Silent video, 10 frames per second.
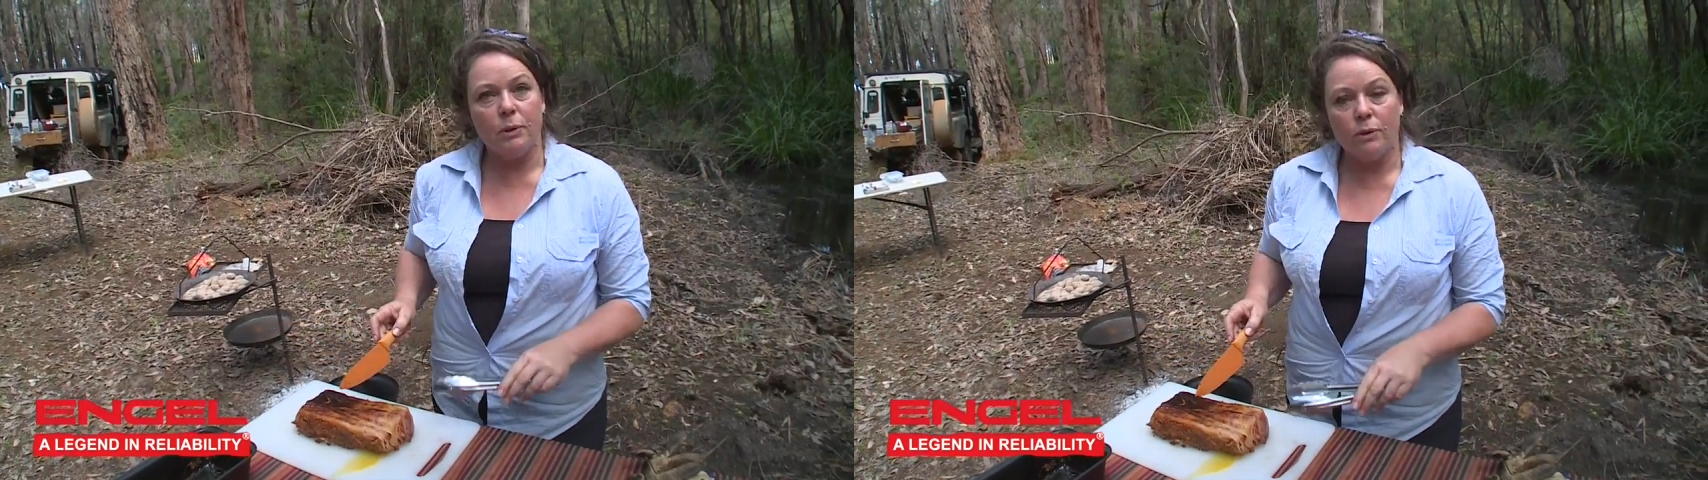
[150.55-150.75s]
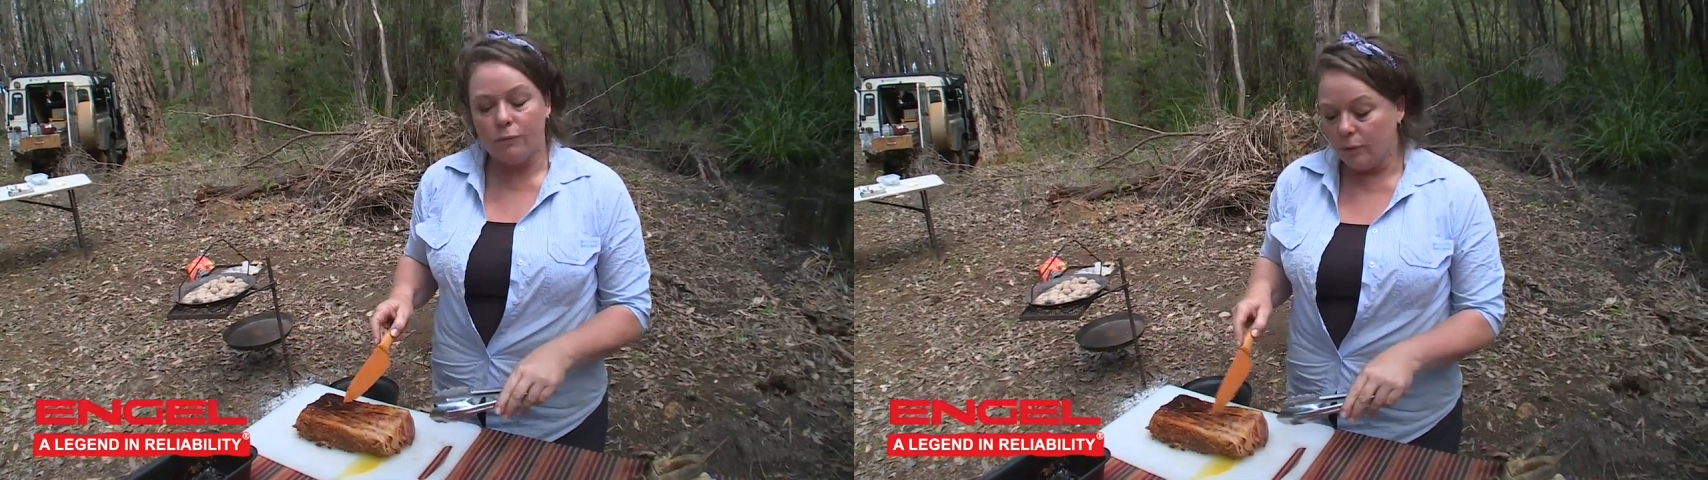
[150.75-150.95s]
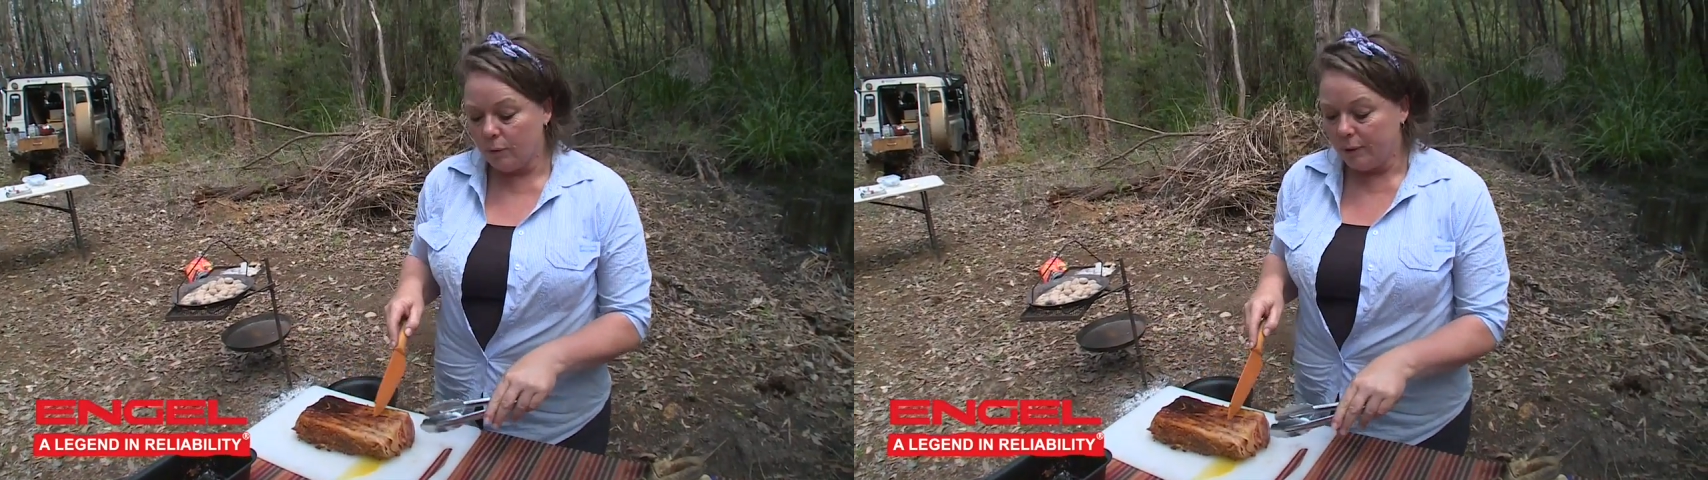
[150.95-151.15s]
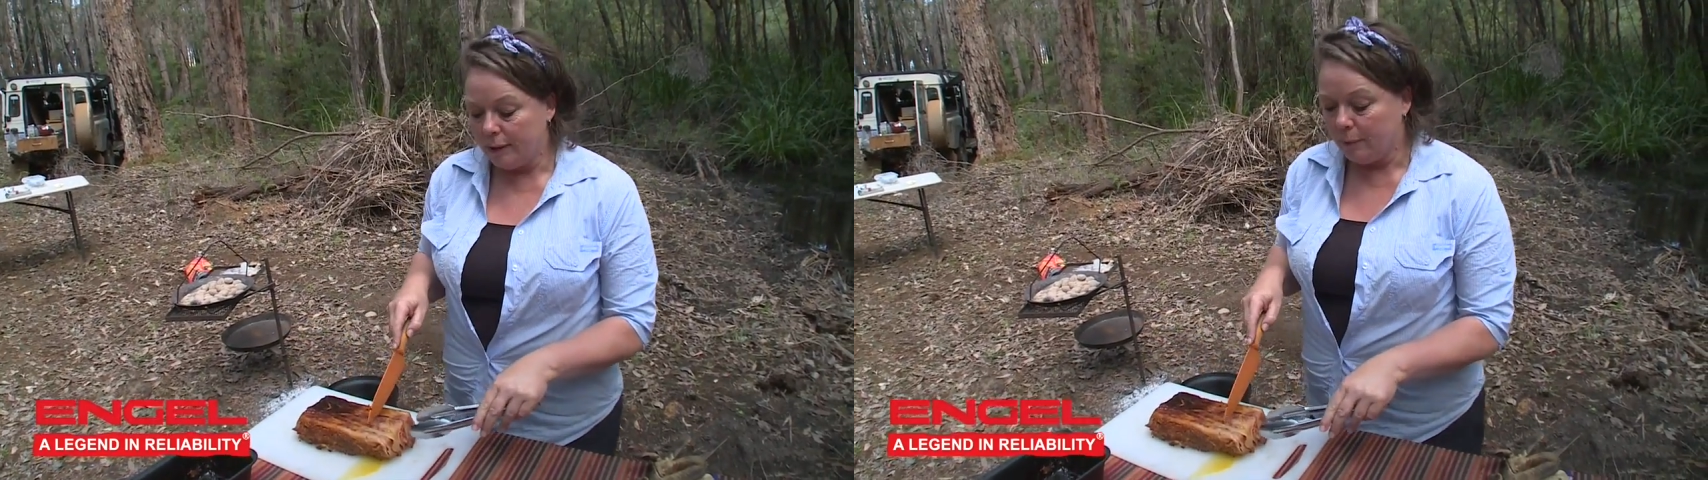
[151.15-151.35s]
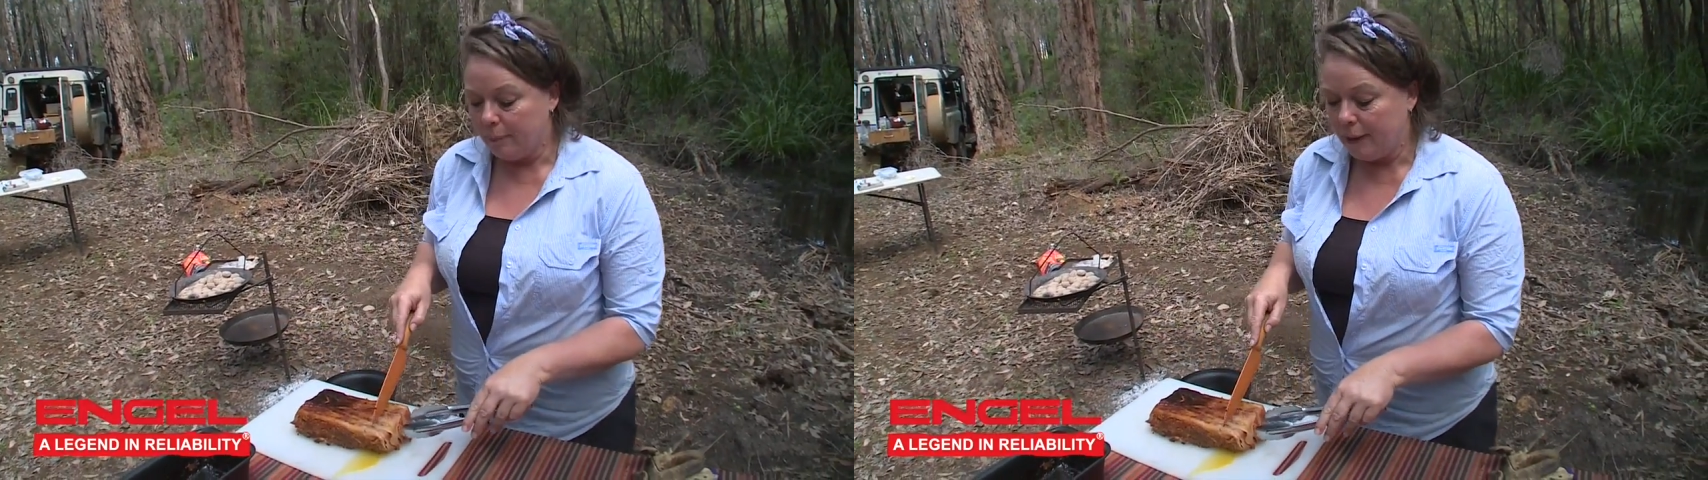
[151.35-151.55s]
beautiful
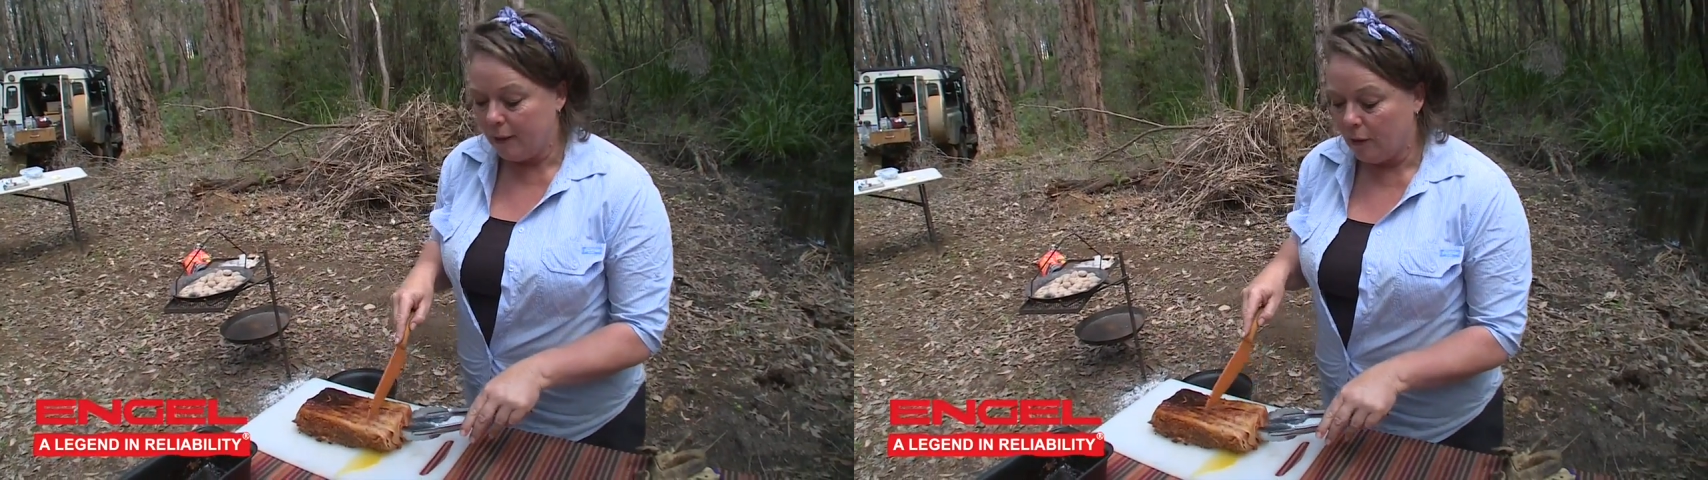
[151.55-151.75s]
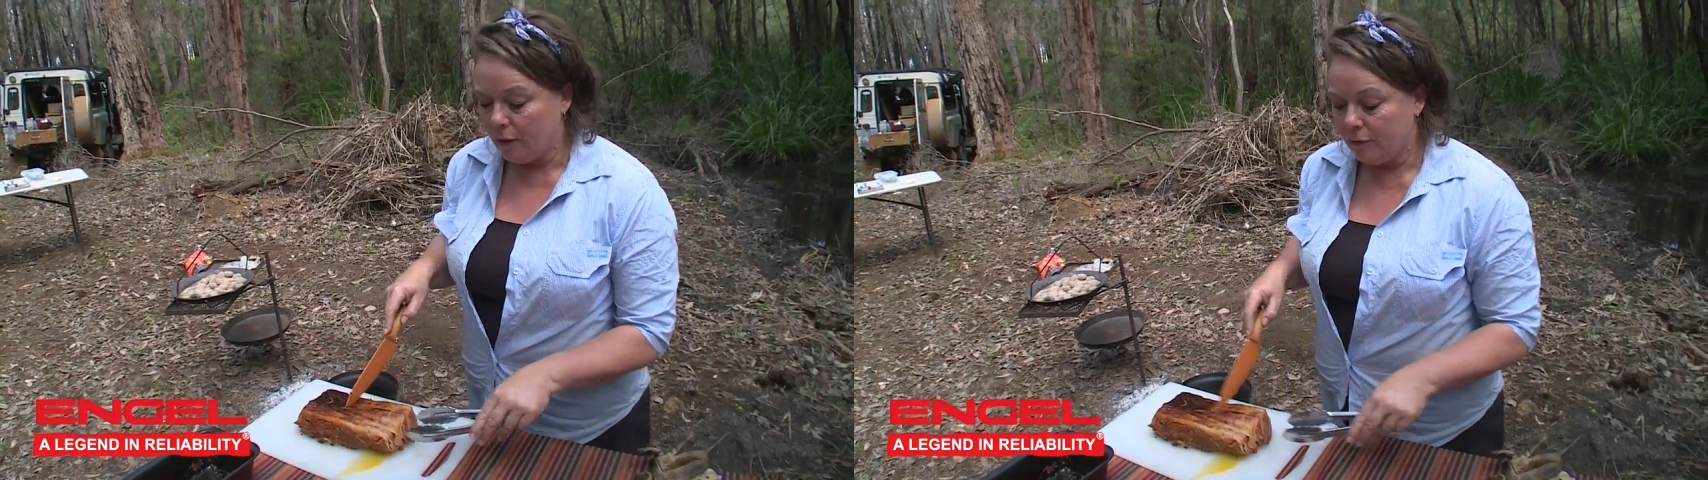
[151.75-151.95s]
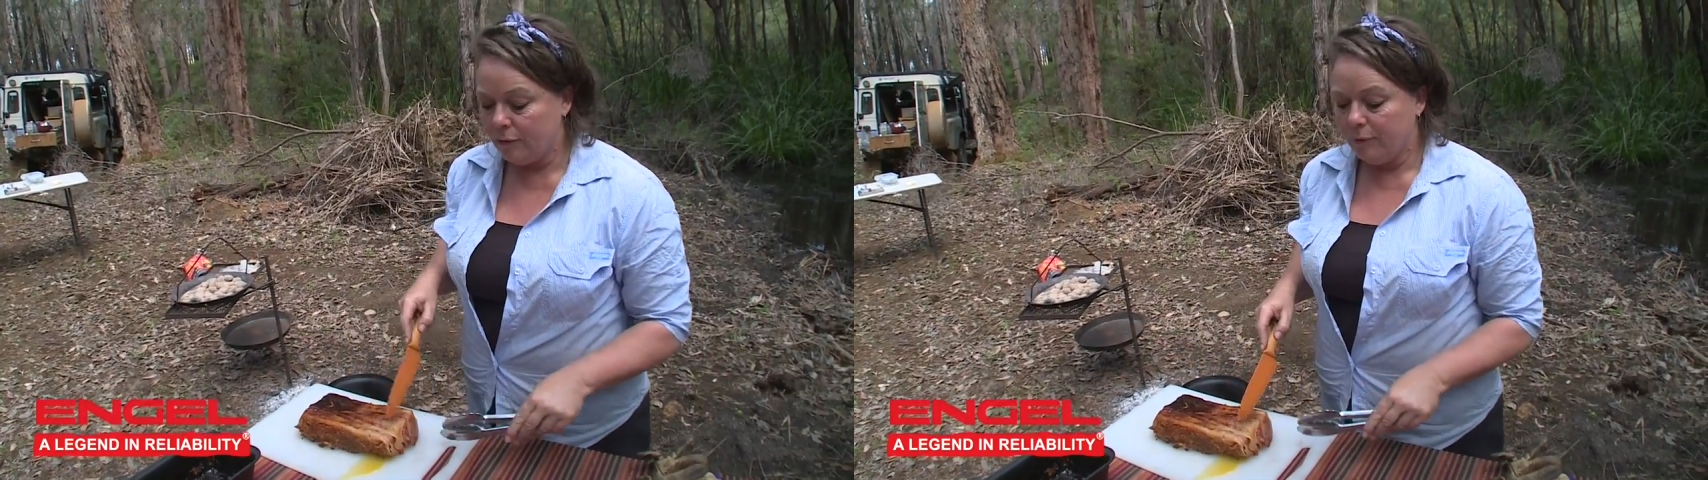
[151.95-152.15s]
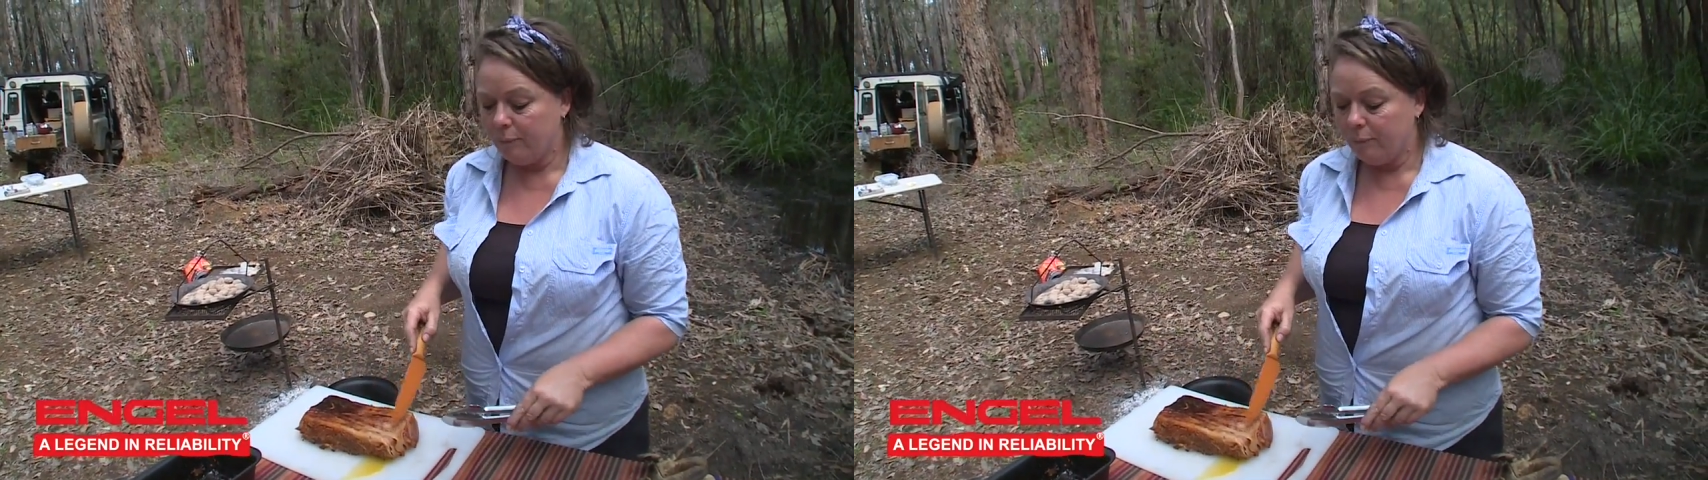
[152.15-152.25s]
little meatloaf.